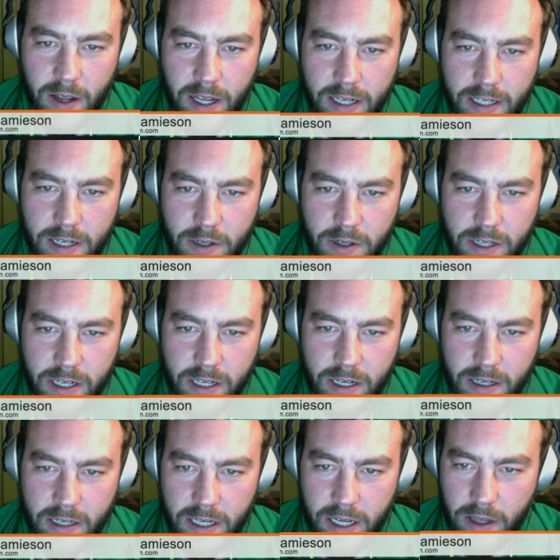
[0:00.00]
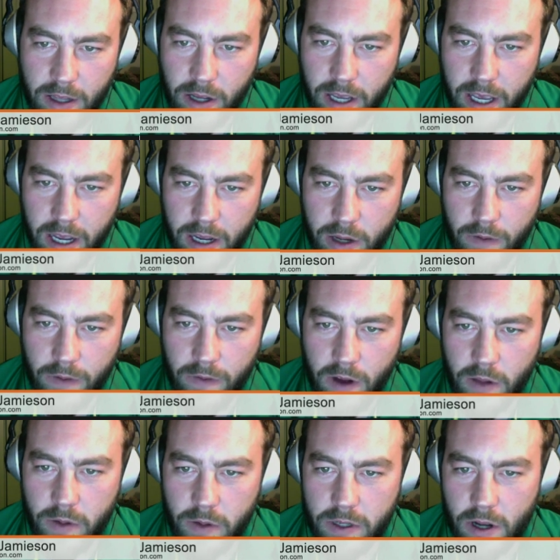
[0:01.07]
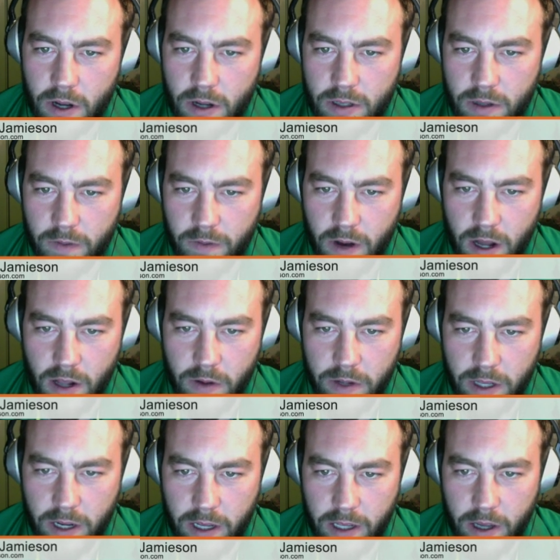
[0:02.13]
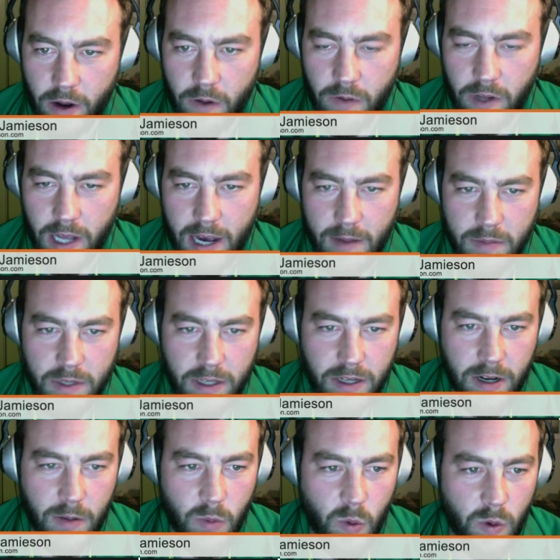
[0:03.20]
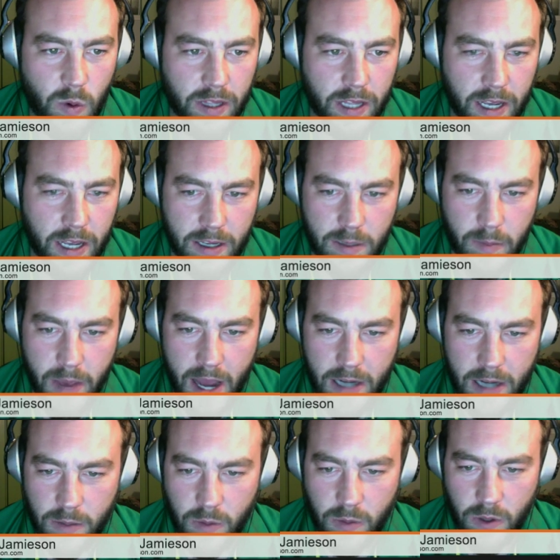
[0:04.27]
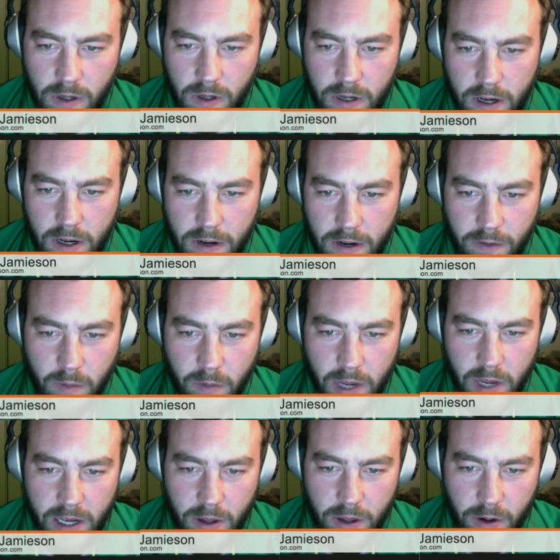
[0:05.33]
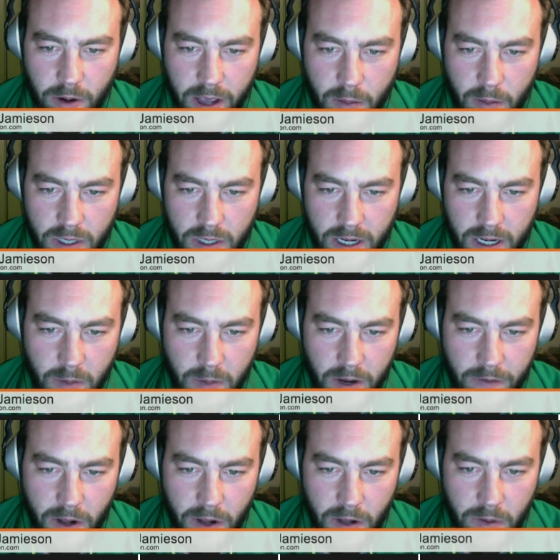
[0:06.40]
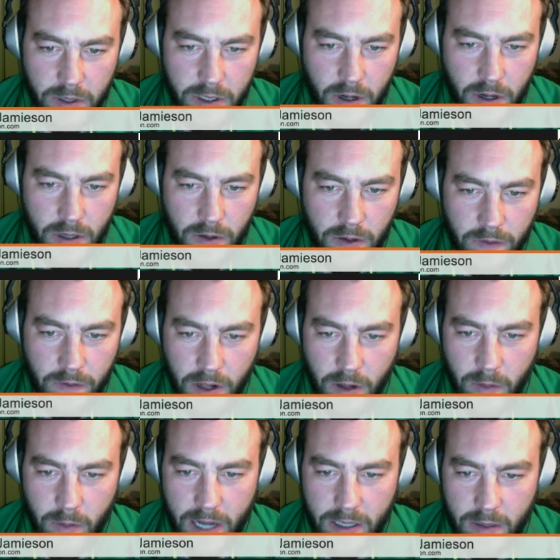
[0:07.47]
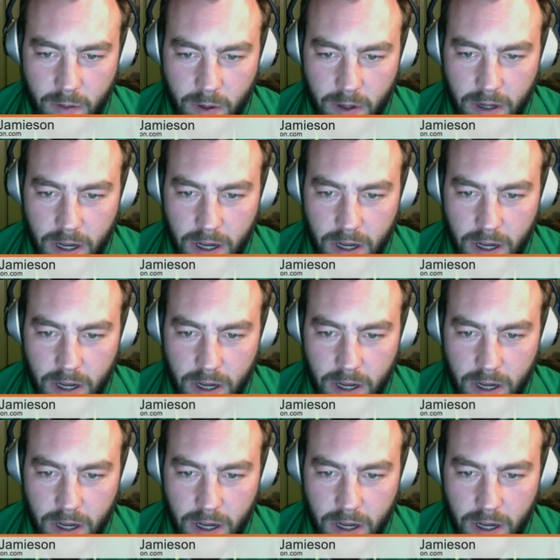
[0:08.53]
it's interesting to look at your followers also follow, and look at the overlap. So the number one thing is Mashable. For me, 38% of my followers also follow Mashable.